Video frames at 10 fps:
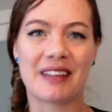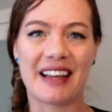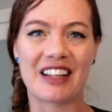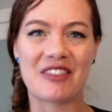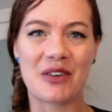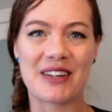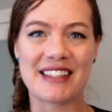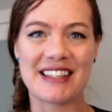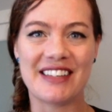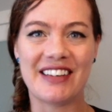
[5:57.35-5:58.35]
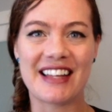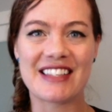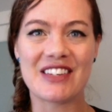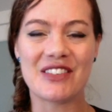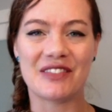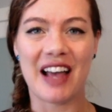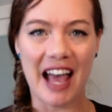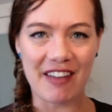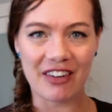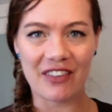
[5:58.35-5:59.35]
I look forward to seeing you again soon.
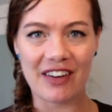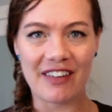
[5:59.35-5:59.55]
Have a great